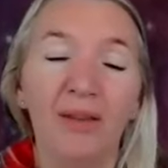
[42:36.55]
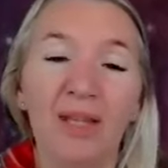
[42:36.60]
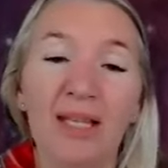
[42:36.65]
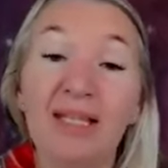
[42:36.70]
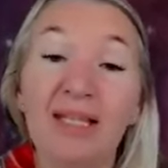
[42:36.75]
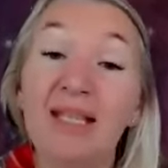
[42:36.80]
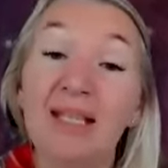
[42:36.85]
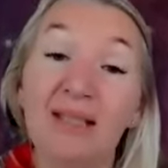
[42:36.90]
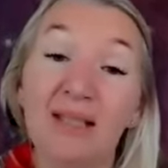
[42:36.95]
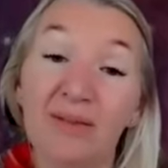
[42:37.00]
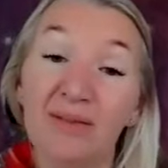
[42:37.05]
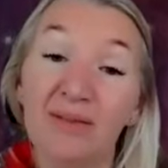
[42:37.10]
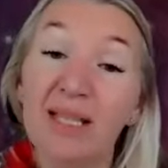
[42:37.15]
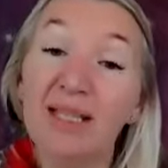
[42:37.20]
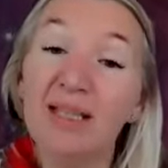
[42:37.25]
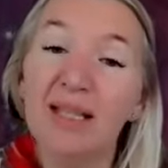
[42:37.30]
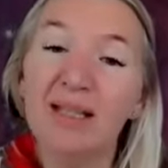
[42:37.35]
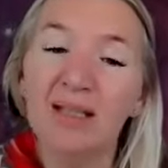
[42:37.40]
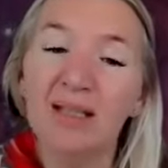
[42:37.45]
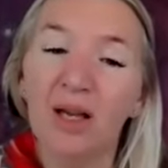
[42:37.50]
this is
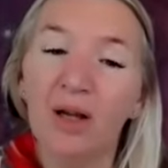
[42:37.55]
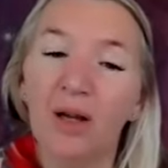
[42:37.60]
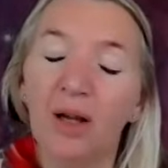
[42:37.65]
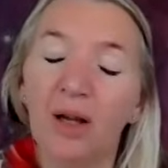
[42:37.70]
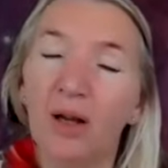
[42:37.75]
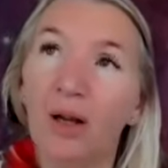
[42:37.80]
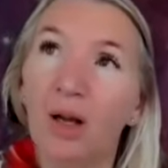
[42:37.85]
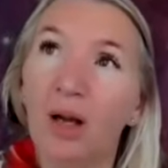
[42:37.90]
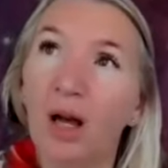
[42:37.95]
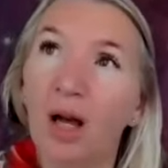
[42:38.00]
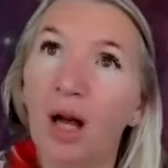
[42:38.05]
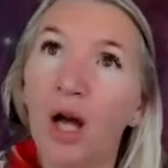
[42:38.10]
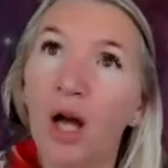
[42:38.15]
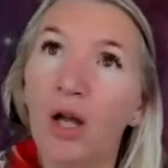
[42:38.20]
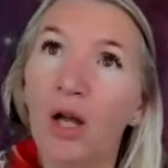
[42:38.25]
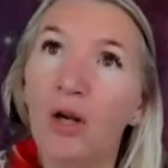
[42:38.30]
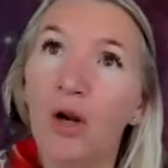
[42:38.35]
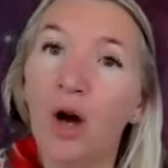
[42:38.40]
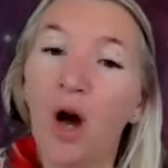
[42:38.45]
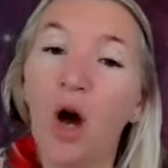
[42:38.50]
this is a
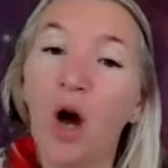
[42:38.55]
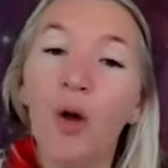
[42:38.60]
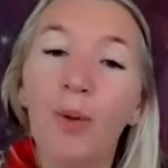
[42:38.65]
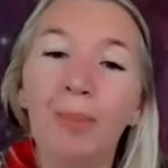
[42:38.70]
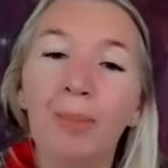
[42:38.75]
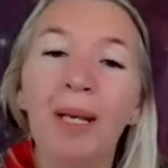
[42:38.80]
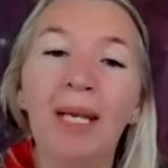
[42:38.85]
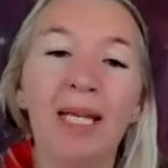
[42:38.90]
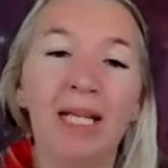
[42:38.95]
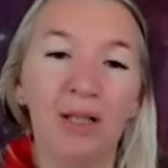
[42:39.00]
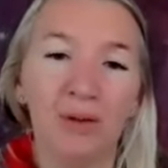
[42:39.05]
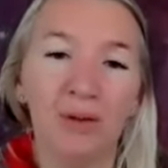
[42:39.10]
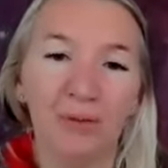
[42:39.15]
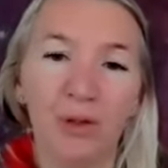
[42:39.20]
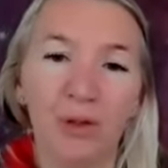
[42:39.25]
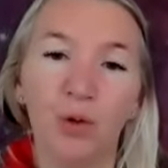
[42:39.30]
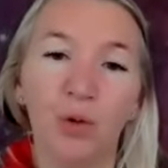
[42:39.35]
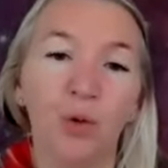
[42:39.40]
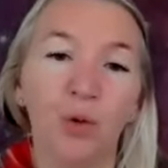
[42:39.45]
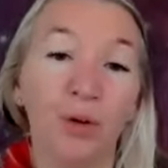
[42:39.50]
an opening
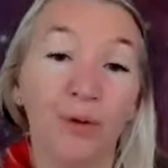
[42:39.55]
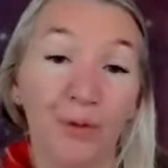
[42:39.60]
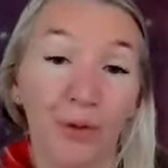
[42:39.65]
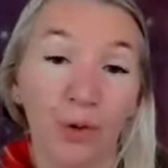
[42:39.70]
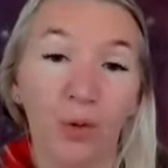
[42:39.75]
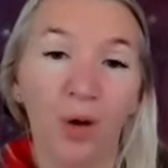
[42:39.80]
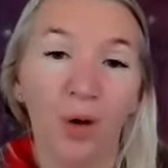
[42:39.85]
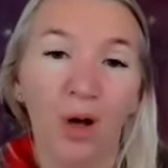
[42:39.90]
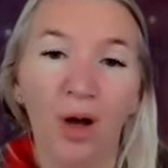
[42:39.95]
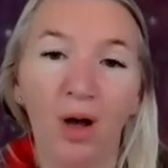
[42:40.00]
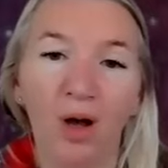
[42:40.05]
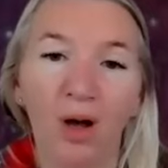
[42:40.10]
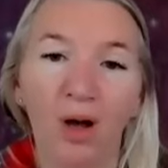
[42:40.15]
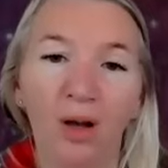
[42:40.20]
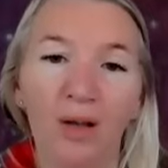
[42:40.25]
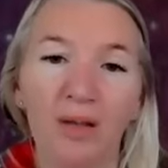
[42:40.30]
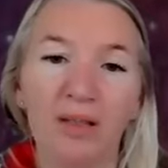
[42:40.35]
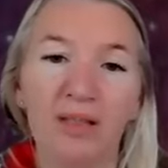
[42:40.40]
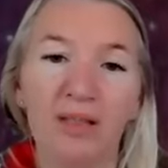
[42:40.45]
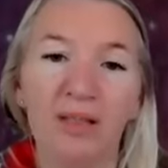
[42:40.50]
of the door of your
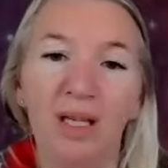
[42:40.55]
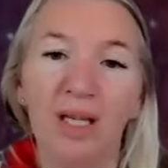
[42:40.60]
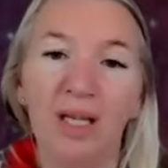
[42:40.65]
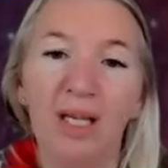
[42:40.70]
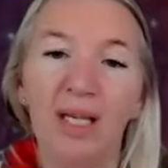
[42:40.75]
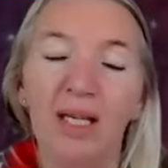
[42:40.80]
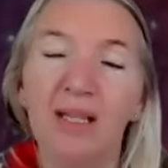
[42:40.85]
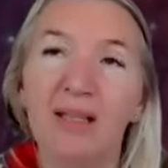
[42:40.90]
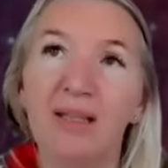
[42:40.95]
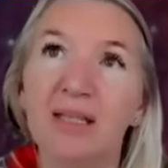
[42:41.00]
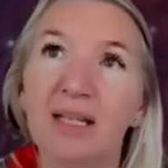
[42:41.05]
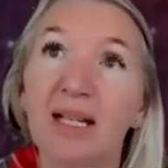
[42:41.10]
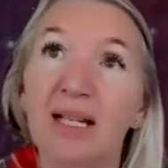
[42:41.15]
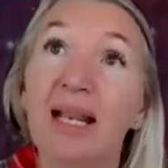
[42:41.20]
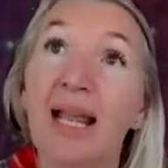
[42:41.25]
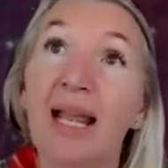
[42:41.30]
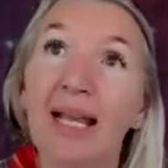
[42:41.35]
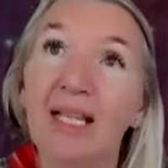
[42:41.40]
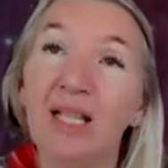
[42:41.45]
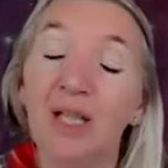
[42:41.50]
heart to
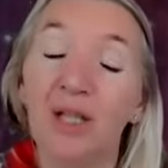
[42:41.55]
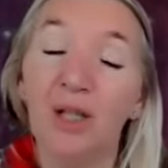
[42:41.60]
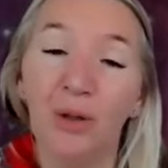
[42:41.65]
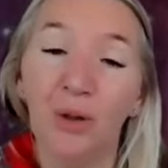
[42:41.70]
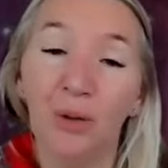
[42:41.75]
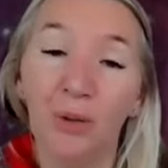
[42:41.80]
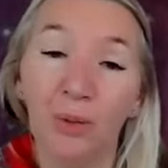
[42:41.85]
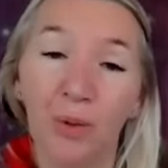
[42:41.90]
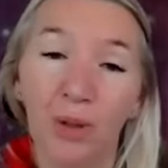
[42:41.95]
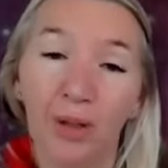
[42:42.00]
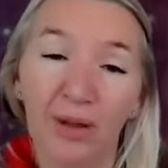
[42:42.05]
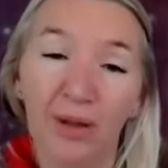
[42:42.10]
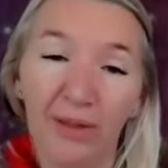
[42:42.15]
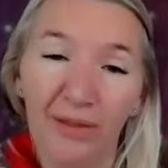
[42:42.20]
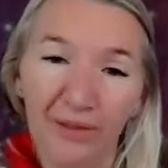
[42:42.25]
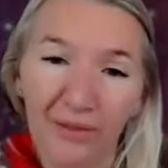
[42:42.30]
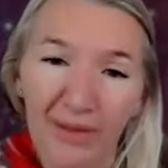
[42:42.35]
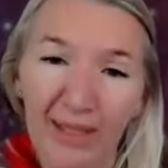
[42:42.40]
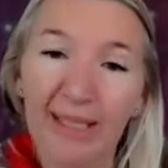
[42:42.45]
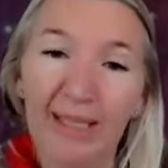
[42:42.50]
let you
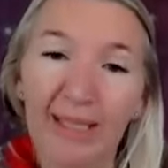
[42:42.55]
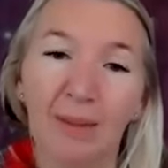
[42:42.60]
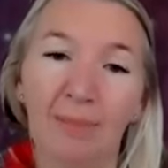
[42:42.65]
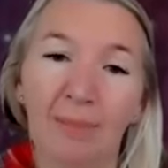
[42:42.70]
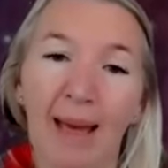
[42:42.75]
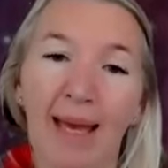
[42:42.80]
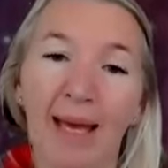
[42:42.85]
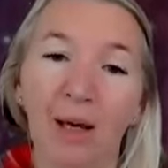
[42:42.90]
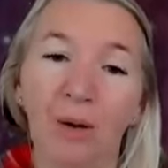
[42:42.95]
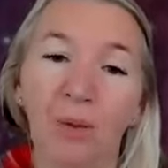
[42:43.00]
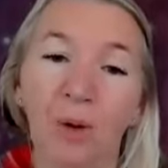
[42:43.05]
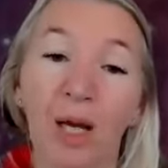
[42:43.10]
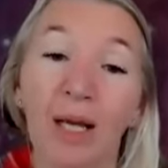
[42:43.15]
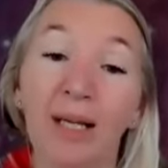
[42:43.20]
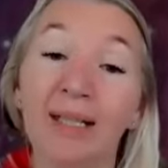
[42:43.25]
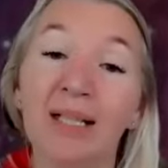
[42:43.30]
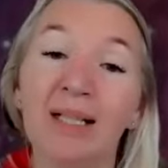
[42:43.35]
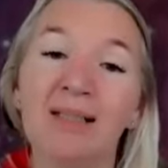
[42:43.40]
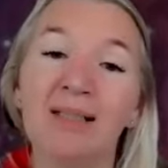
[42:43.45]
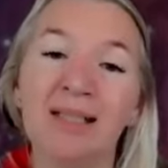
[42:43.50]
think about
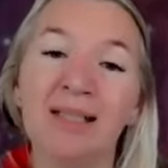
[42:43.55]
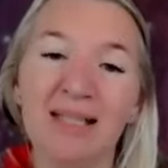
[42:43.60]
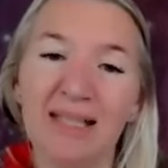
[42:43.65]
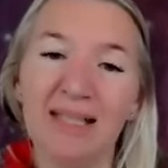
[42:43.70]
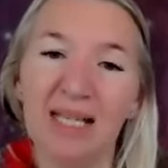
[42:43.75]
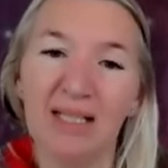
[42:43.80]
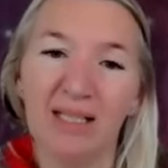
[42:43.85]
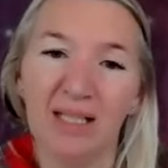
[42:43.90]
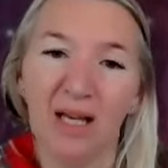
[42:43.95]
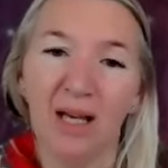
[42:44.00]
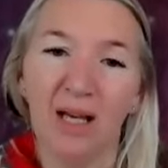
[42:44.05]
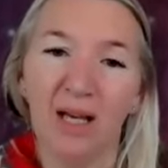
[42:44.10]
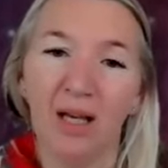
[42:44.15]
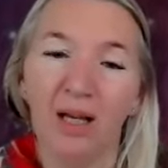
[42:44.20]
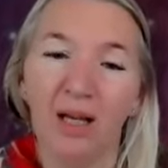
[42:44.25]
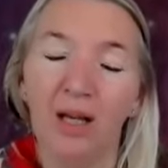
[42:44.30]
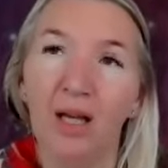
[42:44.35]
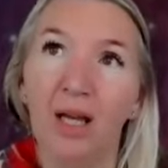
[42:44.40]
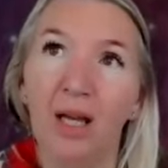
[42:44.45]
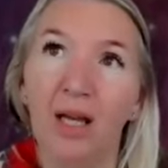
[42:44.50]
and
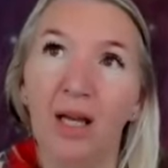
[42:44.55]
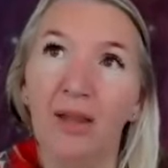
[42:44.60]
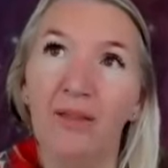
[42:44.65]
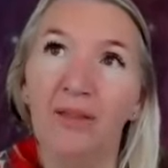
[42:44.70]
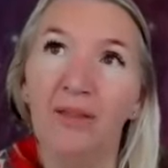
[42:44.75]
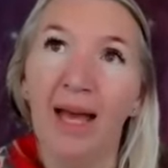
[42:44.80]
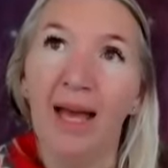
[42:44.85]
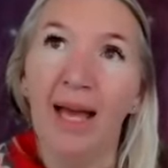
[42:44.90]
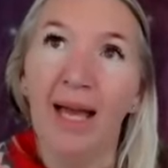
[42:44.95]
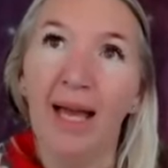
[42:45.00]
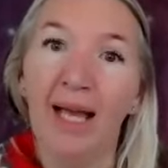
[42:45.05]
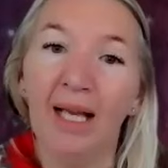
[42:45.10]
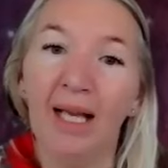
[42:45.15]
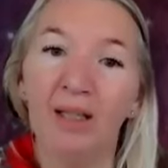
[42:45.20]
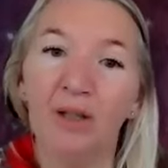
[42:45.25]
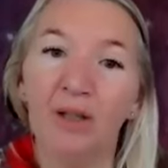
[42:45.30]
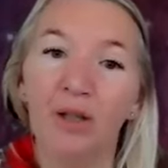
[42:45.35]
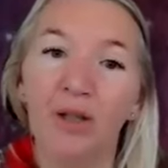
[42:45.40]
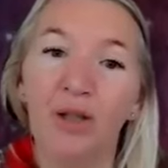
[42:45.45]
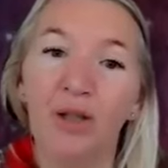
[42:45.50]
consider that
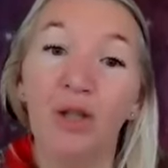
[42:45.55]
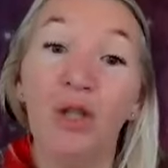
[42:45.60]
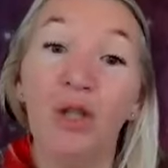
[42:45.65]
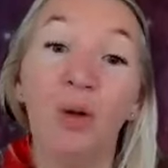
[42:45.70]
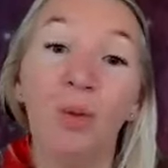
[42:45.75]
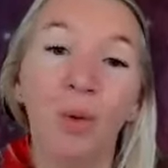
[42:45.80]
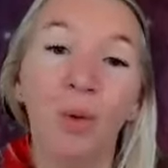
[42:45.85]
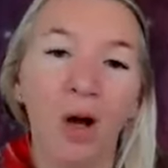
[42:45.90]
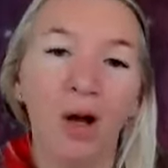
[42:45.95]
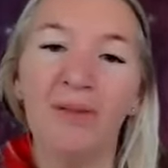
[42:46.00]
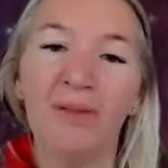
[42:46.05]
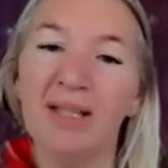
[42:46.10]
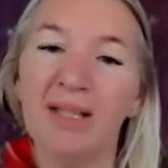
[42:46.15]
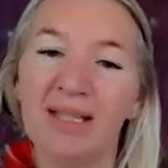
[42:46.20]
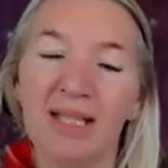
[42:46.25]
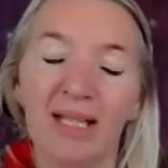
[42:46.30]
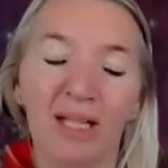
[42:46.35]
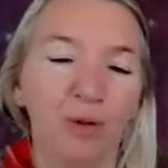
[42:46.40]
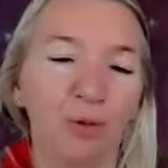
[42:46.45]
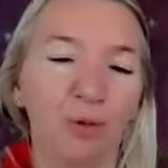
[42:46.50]
you are
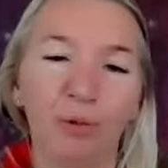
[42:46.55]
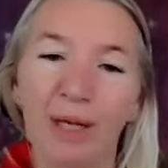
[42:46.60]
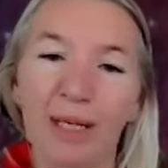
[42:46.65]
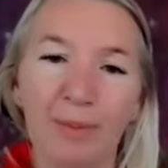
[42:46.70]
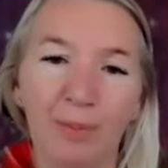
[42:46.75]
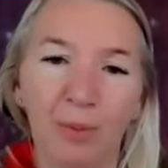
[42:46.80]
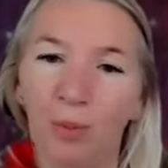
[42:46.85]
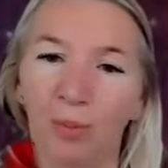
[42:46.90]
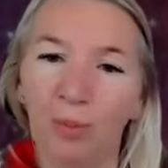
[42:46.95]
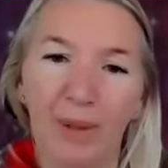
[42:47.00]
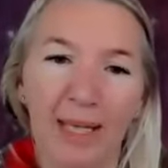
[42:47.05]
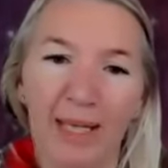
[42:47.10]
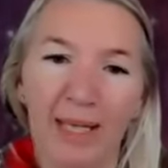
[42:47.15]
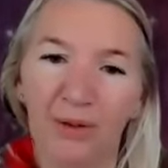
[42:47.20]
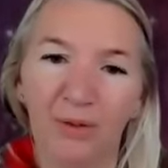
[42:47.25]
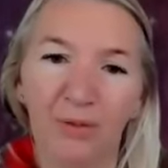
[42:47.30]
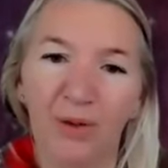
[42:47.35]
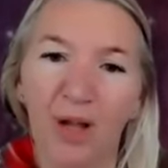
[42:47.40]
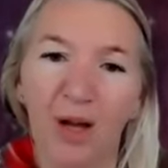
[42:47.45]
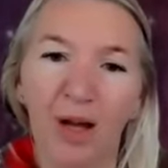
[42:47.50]
this incredible
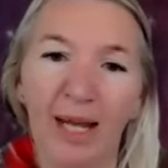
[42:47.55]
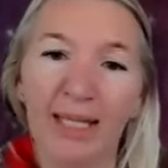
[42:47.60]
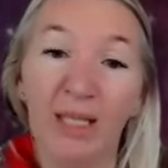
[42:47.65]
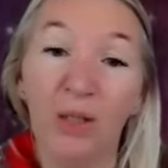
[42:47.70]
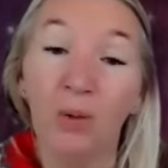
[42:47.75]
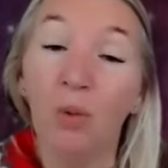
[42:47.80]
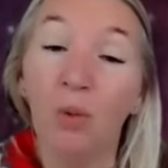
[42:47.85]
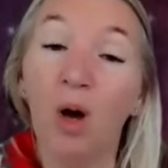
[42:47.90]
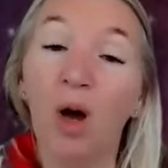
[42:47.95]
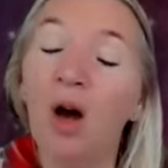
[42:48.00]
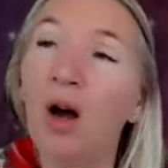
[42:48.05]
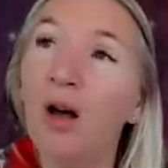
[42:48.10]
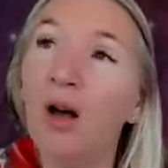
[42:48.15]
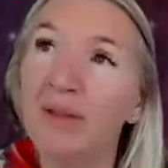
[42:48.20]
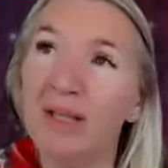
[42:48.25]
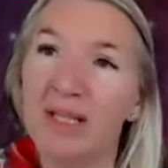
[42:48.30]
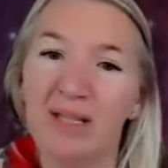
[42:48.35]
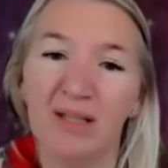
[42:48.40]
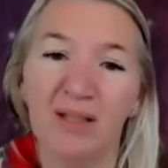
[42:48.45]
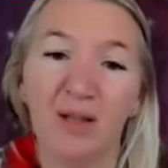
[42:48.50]
being of light. You
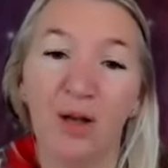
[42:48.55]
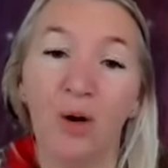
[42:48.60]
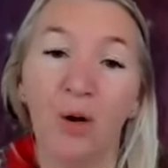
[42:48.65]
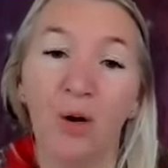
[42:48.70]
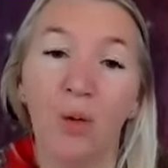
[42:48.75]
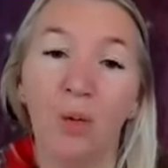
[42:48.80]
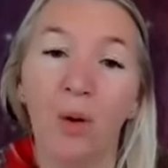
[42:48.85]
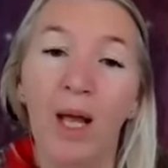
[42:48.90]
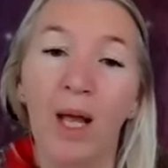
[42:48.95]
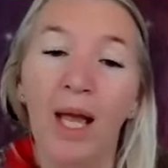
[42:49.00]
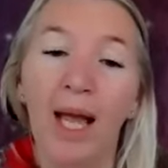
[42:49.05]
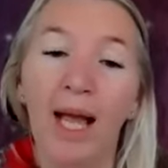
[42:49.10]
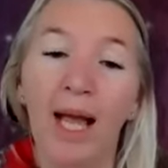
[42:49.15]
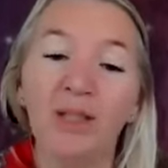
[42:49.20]
are this soul.